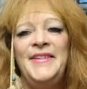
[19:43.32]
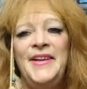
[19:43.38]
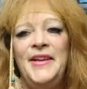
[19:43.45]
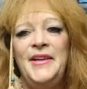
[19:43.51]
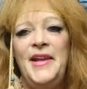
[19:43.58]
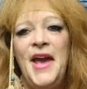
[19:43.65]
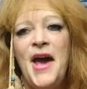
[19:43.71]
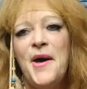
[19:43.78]

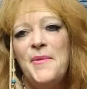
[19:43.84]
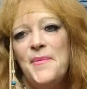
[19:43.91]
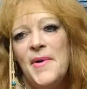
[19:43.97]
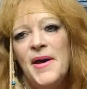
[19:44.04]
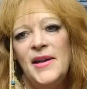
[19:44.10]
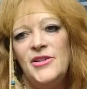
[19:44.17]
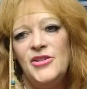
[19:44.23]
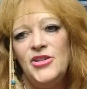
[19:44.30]
and how
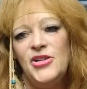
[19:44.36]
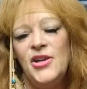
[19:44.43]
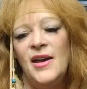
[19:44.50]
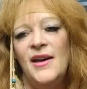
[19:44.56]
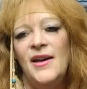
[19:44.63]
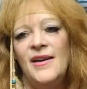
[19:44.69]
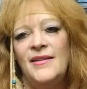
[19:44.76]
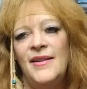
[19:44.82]
much,
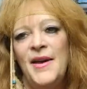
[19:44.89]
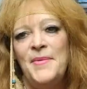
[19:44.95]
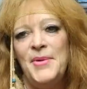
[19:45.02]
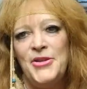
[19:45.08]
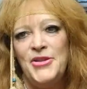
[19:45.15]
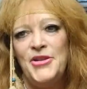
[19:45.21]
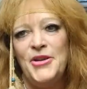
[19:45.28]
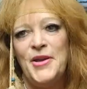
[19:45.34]
uh, how
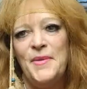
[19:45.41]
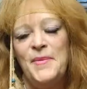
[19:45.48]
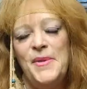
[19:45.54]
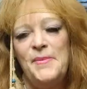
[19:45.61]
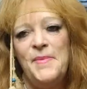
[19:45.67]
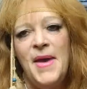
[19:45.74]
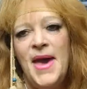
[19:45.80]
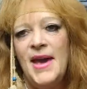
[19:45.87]
much they're
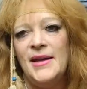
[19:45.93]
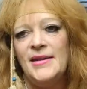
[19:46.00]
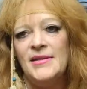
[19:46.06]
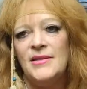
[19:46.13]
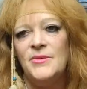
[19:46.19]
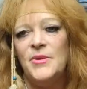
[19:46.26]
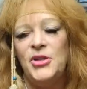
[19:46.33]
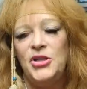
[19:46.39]
coming back,
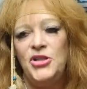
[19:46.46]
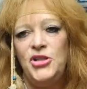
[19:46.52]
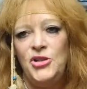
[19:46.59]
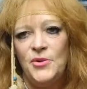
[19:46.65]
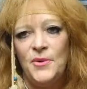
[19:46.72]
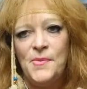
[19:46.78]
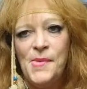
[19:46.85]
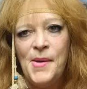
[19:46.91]
because I wanted you
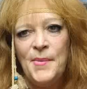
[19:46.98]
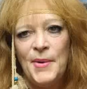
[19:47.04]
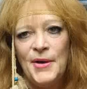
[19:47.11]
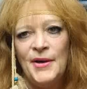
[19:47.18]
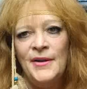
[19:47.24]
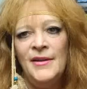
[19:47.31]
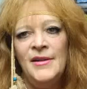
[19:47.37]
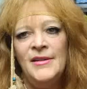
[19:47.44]
to
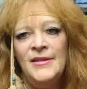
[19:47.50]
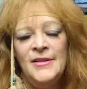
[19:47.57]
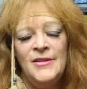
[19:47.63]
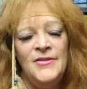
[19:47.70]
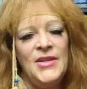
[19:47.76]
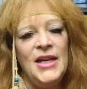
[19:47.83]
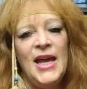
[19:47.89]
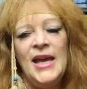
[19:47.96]
remember
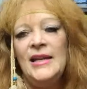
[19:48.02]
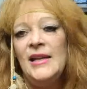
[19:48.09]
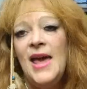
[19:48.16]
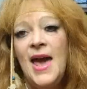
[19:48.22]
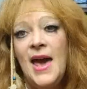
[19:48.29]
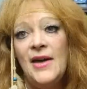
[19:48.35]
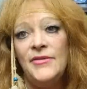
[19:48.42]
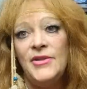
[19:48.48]
that I
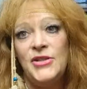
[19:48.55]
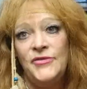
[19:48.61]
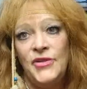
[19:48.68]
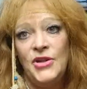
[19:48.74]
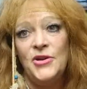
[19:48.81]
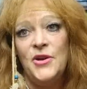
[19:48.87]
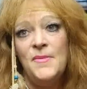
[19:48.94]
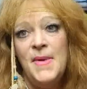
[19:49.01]
laughed.
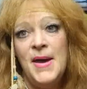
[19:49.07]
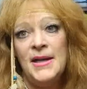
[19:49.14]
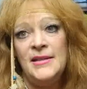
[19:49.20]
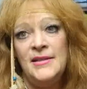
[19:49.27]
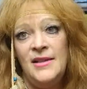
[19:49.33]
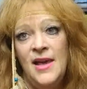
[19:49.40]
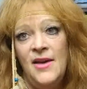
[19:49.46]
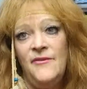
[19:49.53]
If you go back
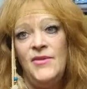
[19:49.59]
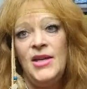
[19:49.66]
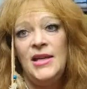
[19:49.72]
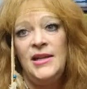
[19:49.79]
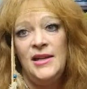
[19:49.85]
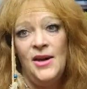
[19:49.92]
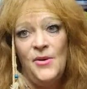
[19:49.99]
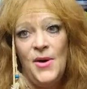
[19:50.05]
to that
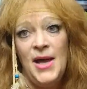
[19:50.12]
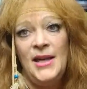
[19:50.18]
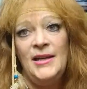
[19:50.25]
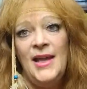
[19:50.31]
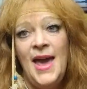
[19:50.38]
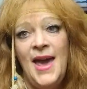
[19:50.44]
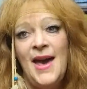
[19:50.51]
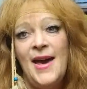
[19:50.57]
video, I
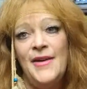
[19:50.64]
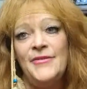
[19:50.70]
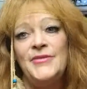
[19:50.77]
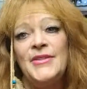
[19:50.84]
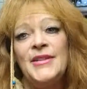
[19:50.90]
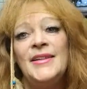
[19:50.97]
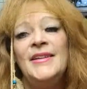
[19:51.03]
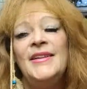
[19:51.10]

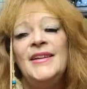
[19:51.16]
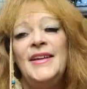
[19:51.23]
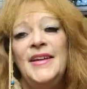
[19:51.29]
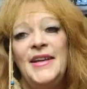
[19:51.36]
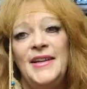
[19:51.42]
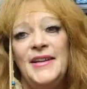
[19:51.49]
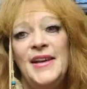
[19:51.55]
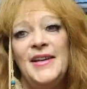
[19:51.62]
laughed.
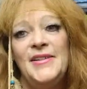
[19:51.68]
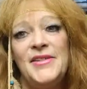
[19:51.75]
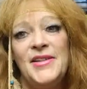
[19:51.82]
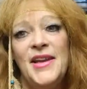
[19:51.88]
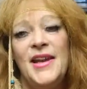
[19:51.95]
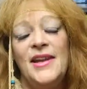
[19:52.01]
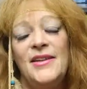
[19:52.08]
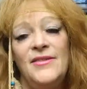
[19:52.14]
And I
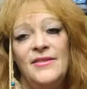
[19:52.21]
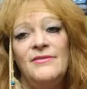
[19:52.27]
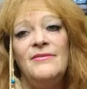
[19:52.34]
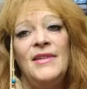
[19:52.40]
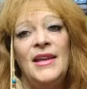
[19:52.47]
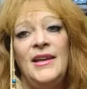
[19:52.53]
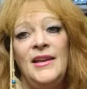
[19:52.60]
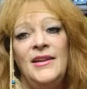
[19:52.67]
said,
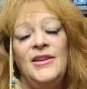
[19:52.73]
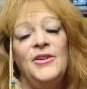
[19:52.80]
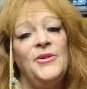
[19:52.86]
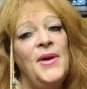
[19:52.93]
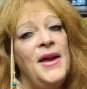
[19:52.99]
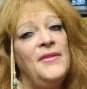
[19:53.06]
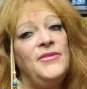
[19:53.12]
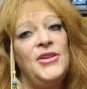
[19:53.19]
they,
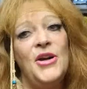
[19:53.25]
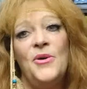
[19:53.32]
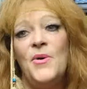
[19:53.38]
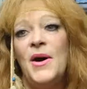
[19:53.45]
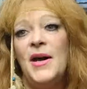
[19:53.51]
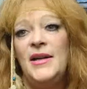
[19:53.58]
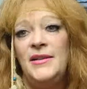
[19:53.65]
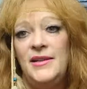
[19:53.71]
you have
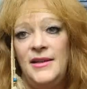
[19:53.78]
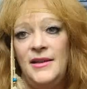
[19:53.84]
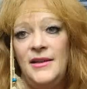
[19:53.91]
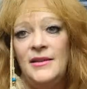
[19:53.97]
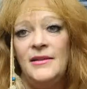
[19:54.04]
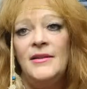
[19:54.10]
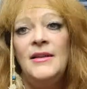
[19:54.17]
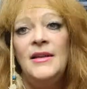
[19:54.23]
no
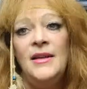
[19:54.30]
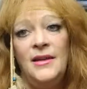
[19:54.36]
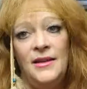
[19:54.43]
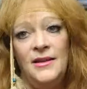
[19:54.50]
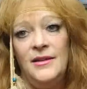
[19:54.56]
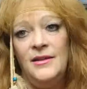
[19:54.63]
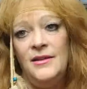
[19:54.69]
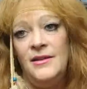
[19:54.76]
idea.
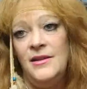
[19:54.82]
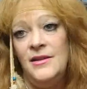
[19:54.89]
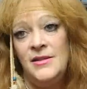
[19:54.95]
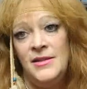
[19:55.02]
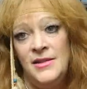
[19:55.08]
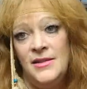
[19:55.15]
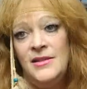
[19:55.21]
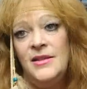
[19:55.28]
And
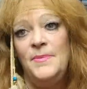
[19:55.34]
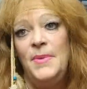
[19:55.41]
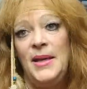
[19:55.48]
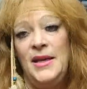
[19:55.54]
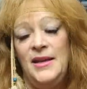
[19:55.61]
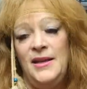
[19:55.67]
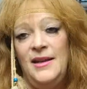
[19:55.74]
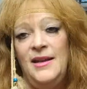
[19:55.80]
this is the
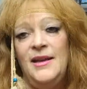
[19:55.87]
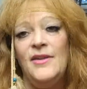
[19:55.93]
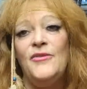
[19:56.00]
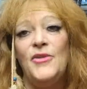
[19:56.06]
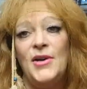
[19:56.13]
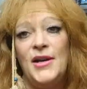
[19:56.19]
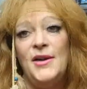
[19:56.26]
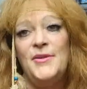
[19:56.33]
beginning
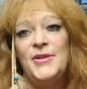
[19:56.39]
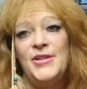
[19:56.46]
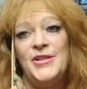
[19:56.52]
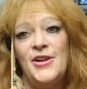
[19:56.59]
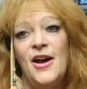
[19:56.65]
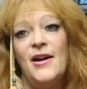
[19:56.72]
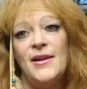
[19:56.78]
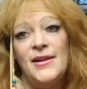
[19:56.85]
of what I was
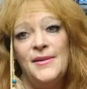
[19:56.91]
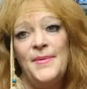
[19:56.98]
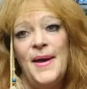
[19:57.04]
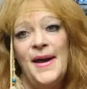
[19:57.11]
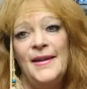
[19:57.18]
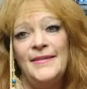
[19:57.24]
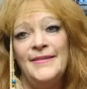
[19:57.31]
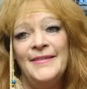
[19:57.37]
talking
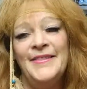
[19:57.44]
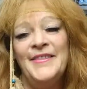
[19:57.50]
about.